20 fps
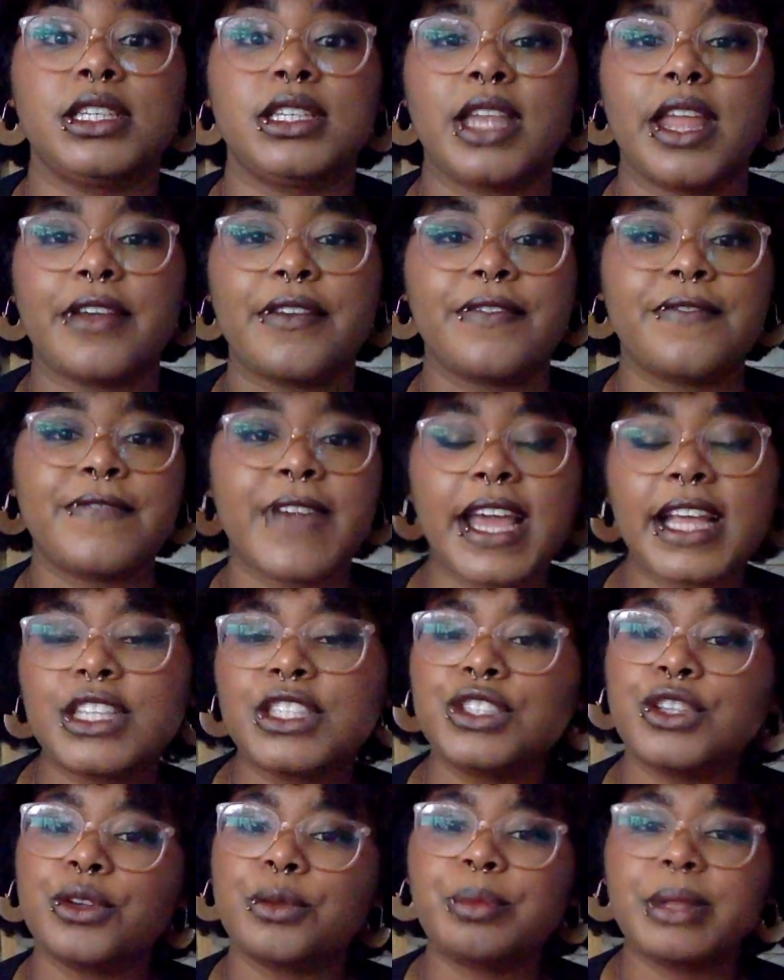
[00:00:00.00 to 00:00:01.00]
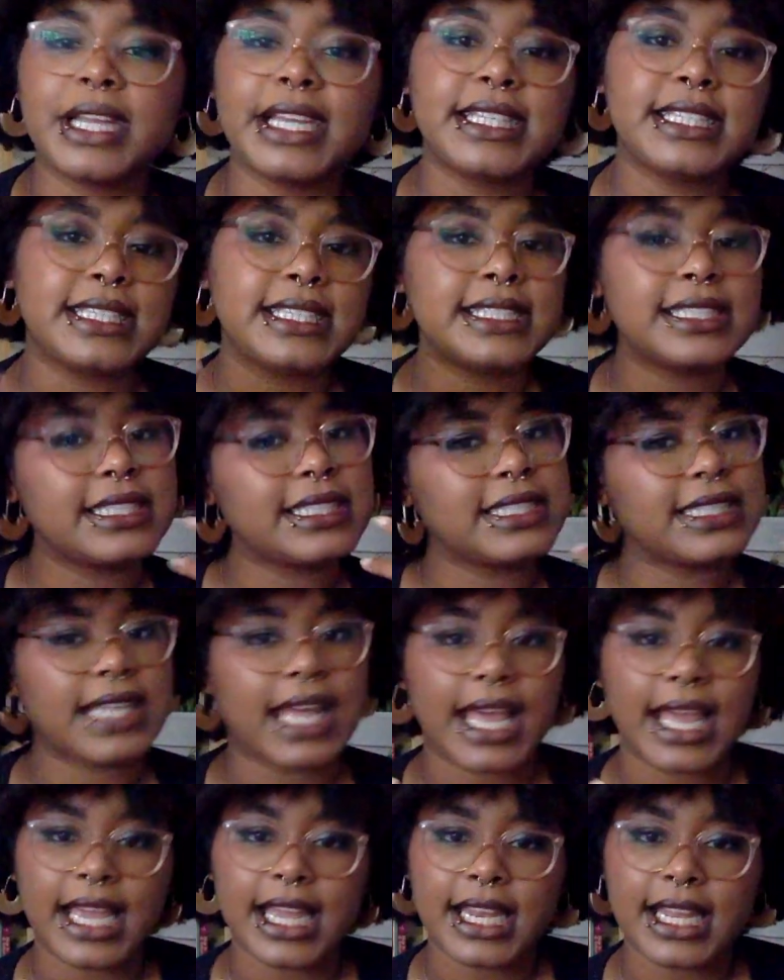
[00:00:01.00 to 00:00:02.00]
affects your place in
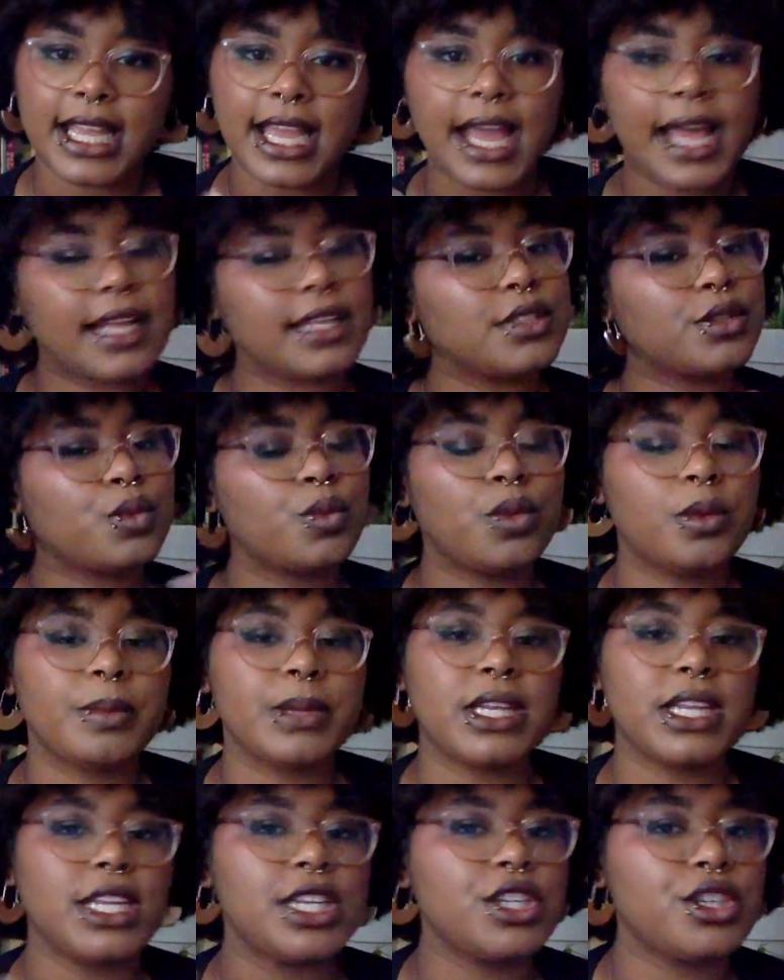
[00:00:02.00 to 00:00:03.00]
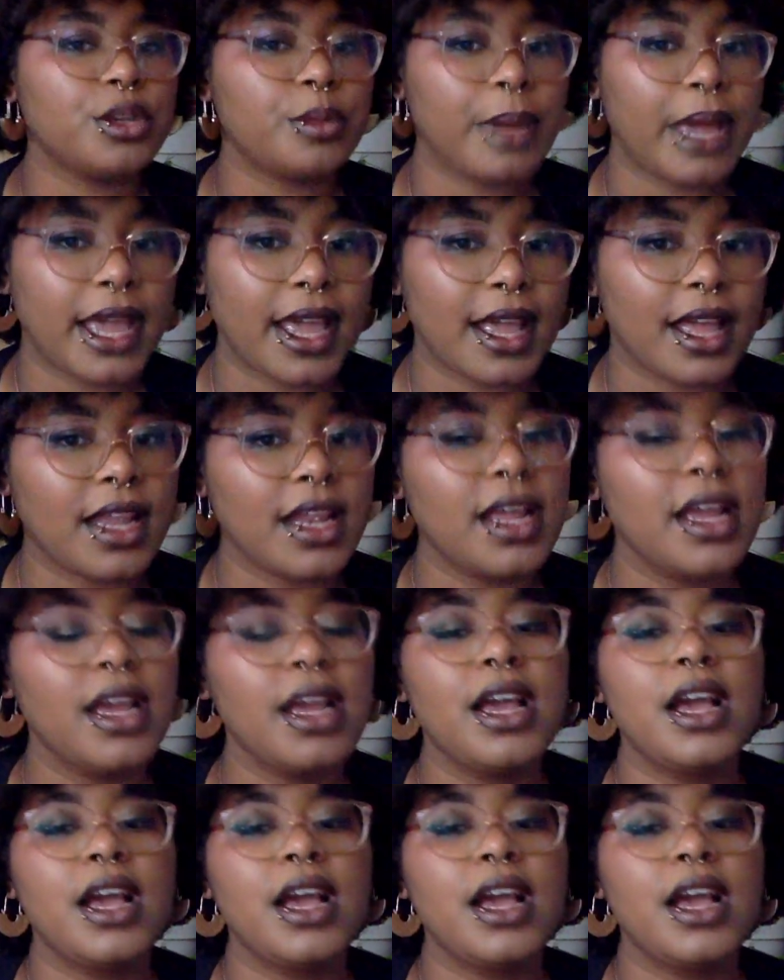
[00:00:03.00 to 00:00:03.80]
society as a woman in Japan.